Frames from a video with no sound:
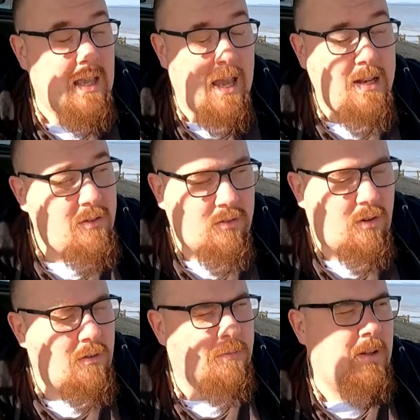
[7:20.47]
any
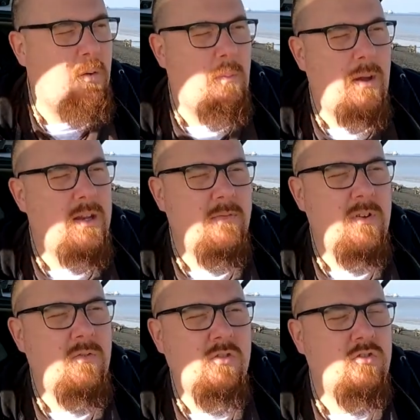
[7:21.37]
sort of flower bed,
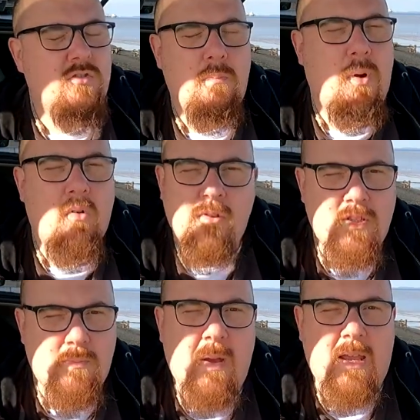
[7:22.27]
even if it's just a
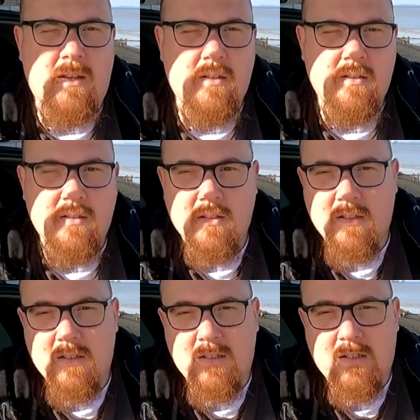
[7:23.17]
borage bed,
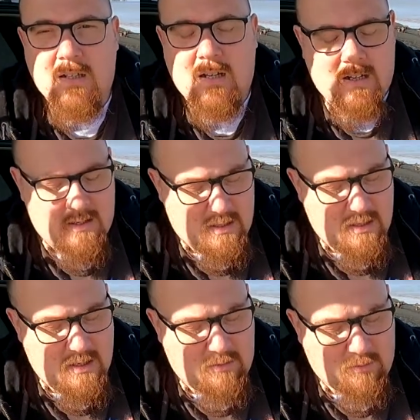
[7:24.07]
I
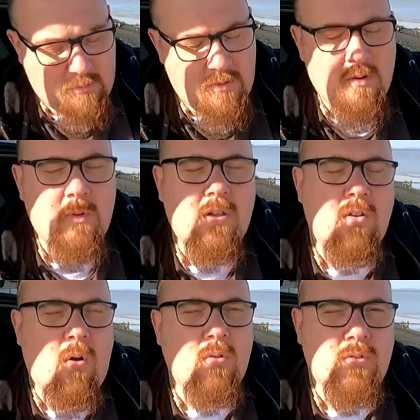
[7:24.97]
think is something that we can
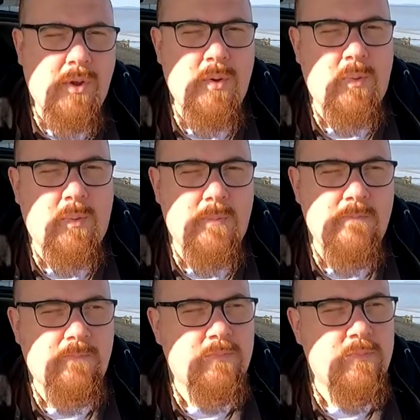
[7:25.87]
all do
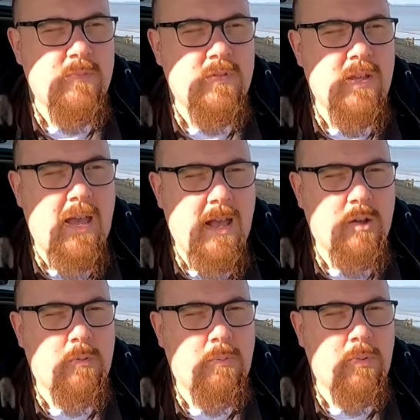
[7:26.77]
to
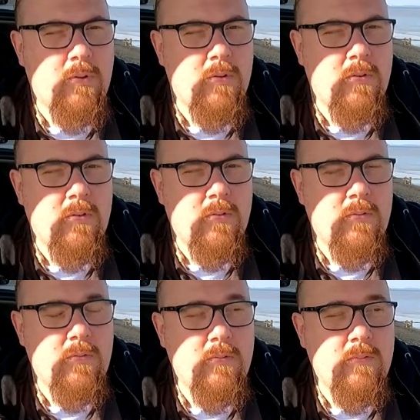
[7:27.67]
help
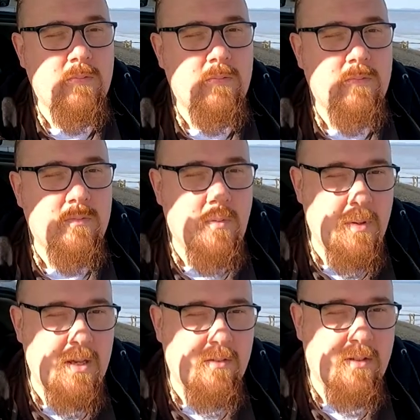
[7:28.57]
the
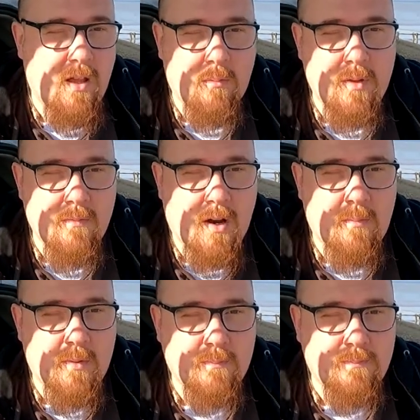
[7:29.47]
bees and help the
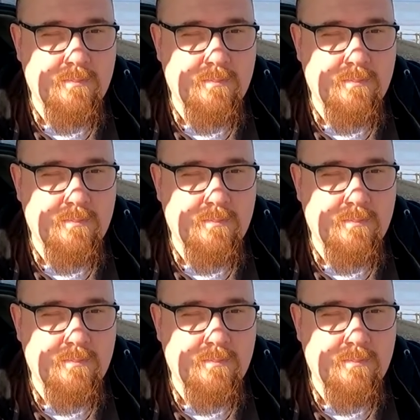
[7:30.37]
environment.